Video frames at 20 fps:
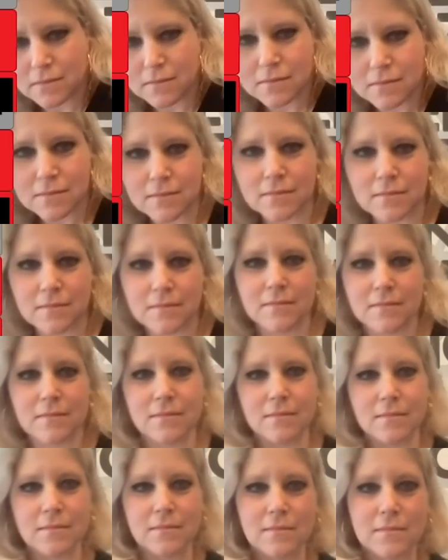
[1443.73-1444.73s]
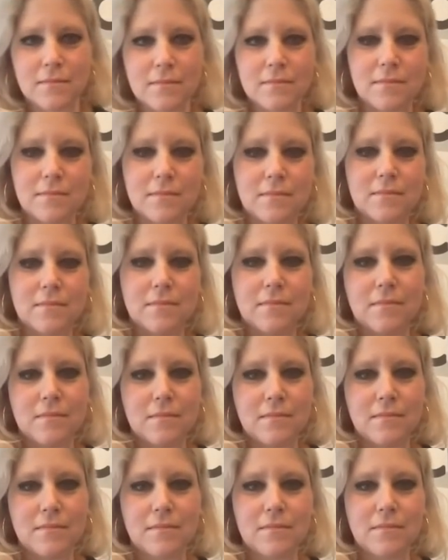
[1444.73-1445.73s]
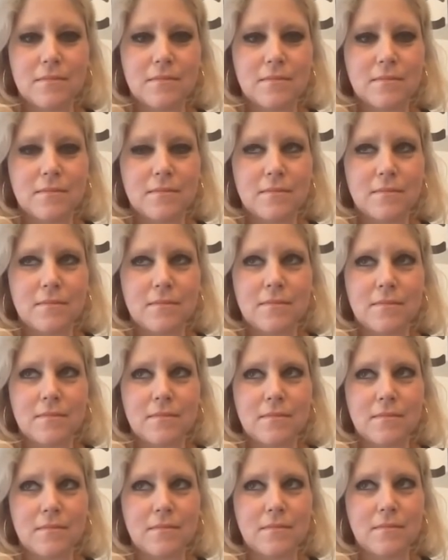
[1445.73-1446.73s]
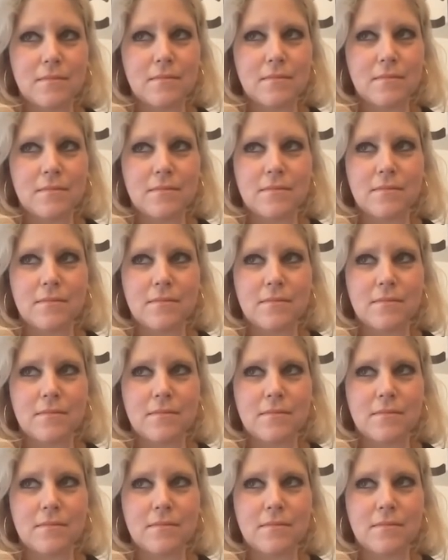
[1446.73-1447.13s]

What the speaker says: The person shown says nothing.